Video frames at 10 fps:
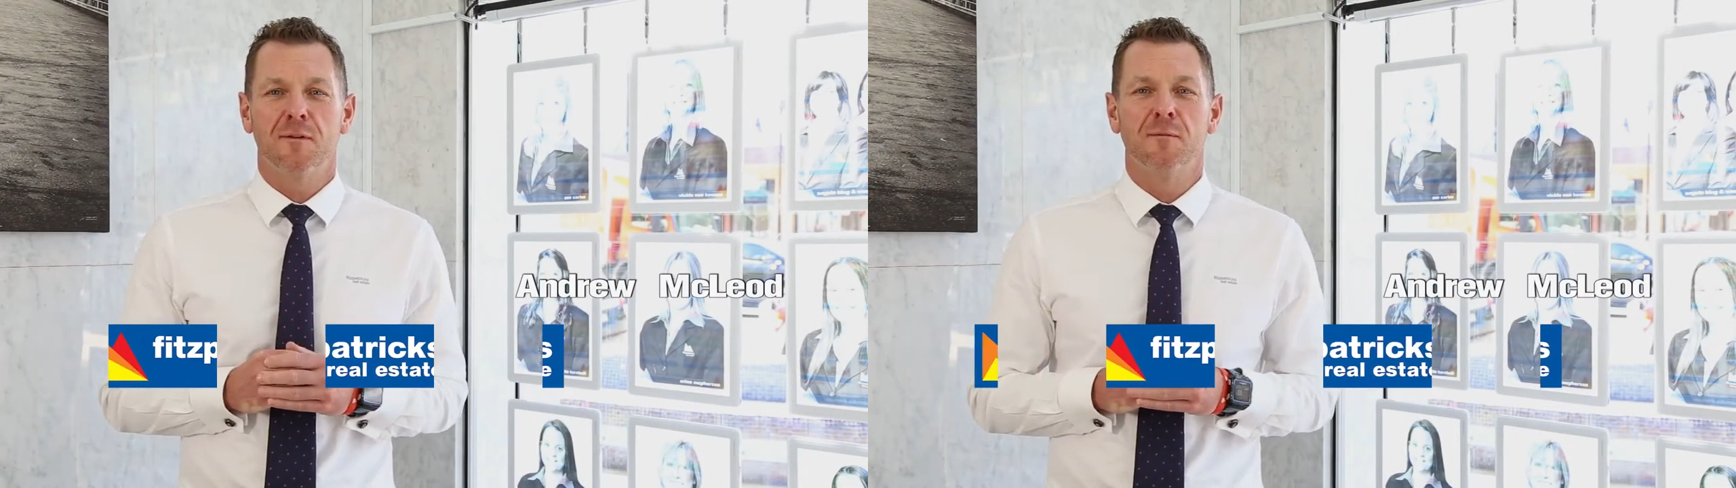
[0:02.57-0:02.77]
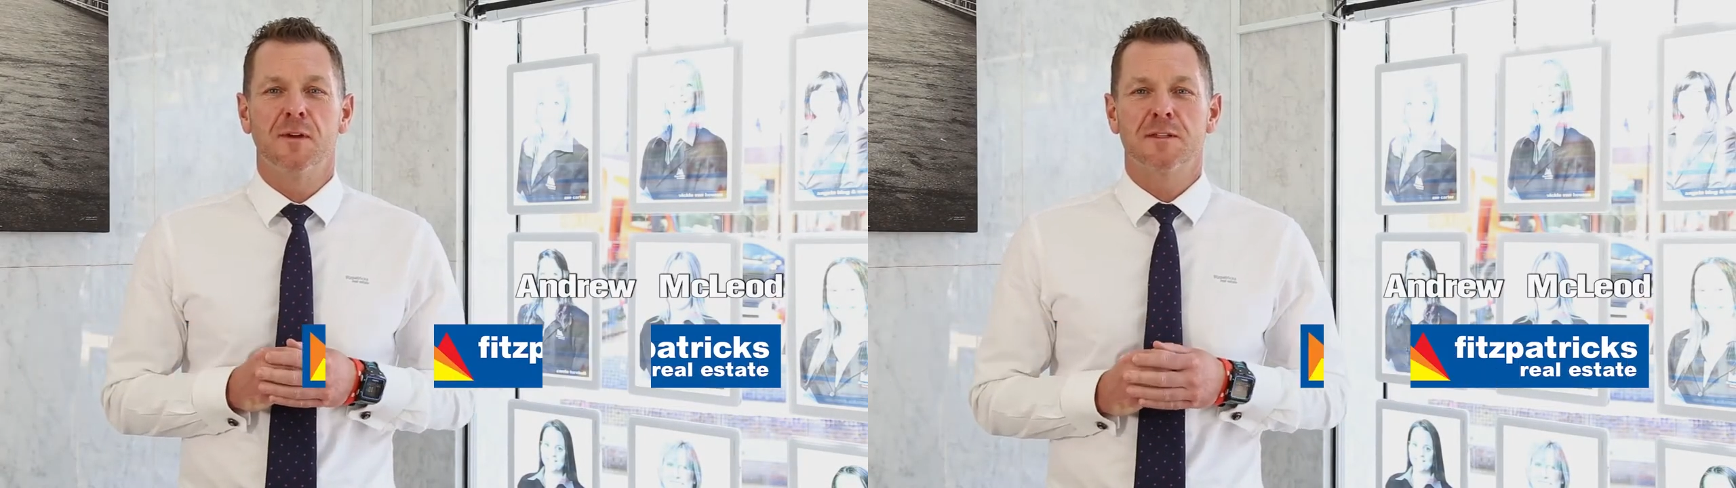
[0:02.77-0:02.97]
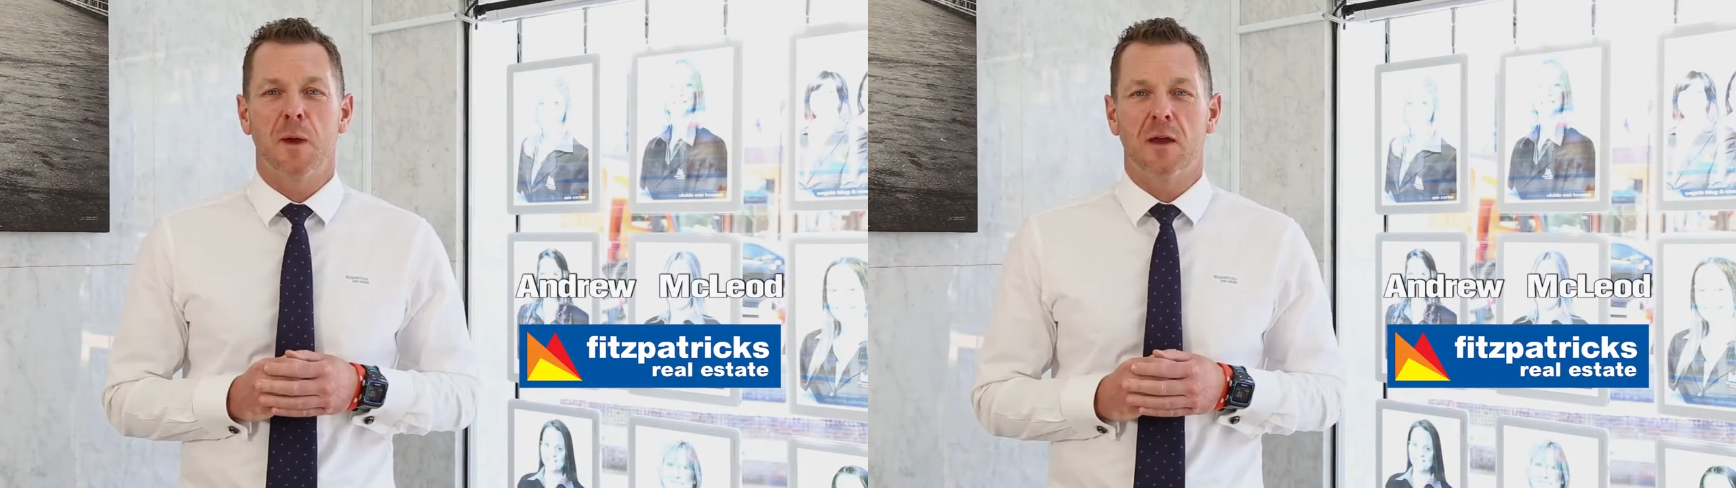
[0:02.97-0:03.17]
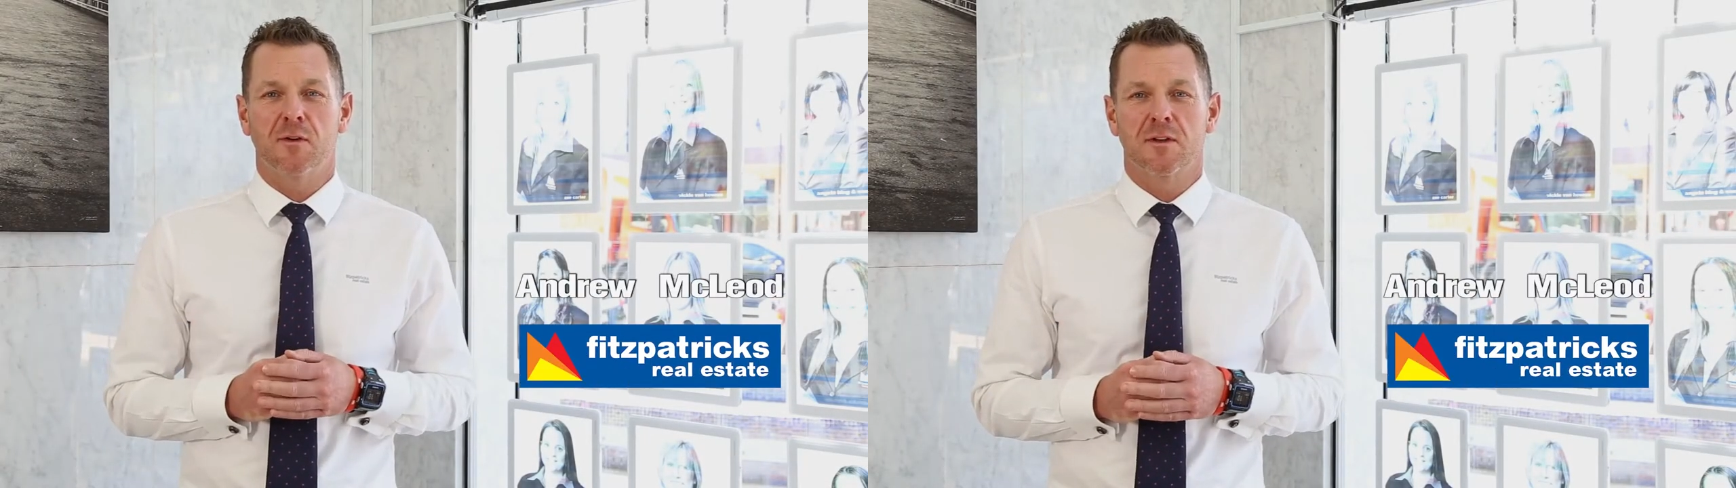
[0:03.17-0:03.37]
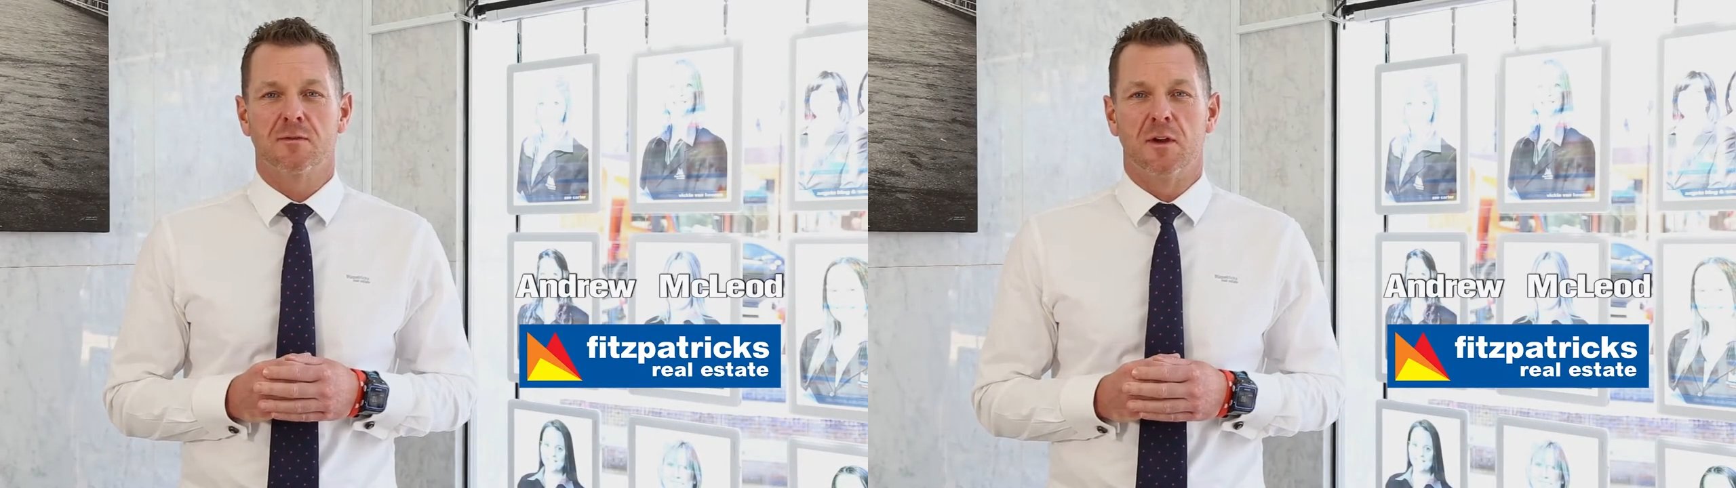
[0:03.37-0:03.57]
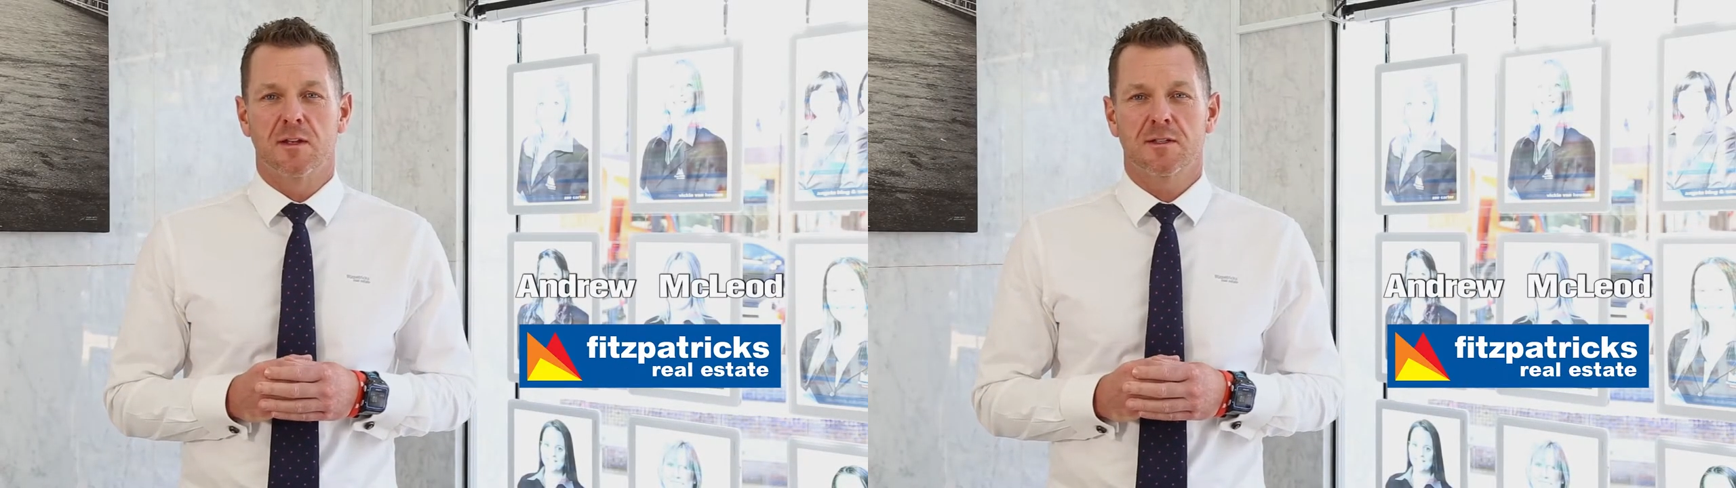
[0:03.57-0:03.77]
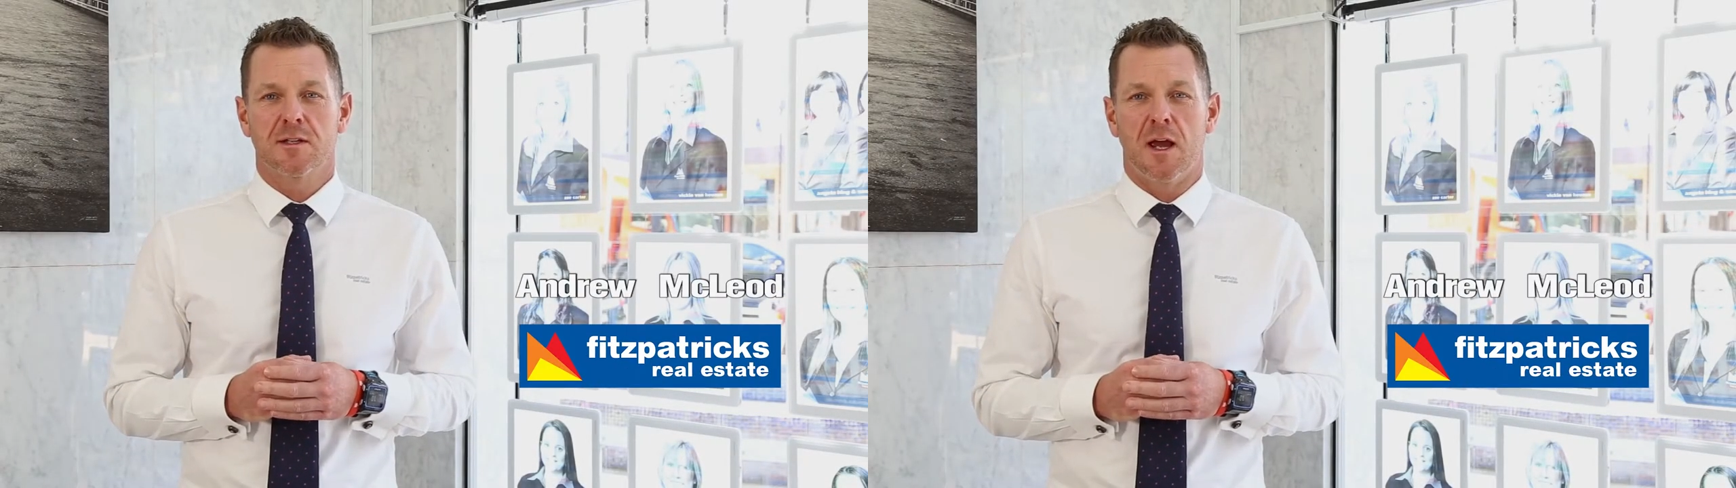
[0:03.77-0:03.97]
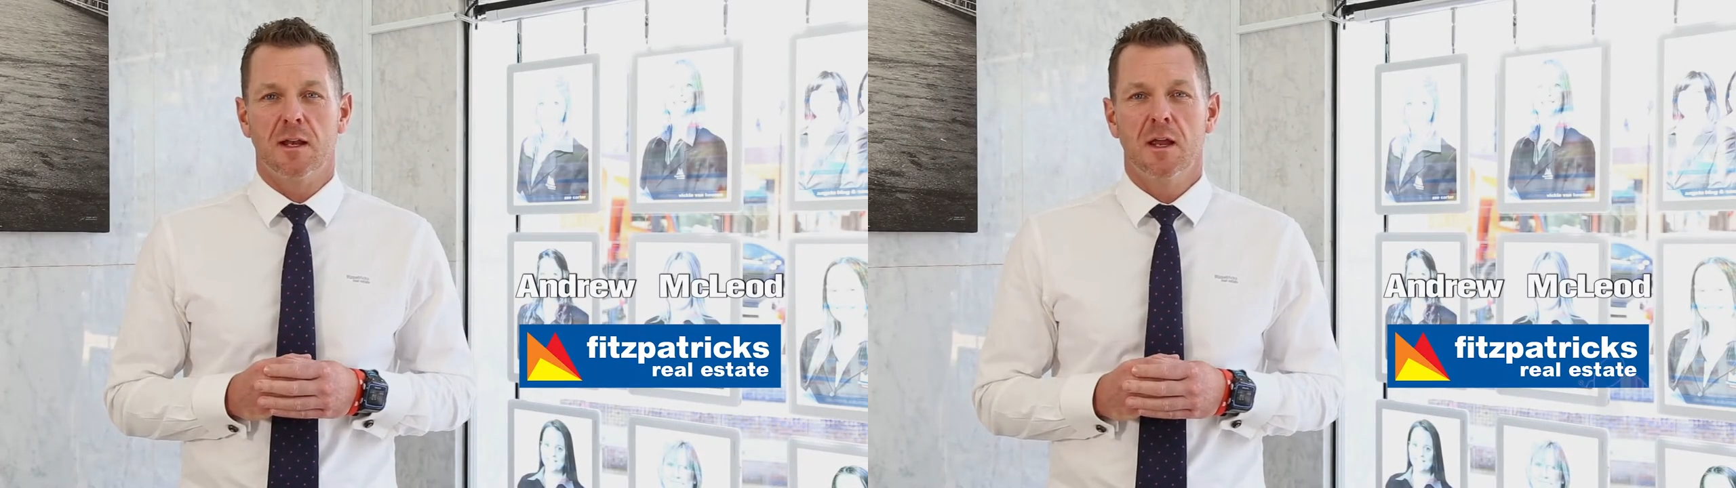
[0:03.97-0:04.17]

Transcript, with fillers: from Fitzpatrick's Real Estate.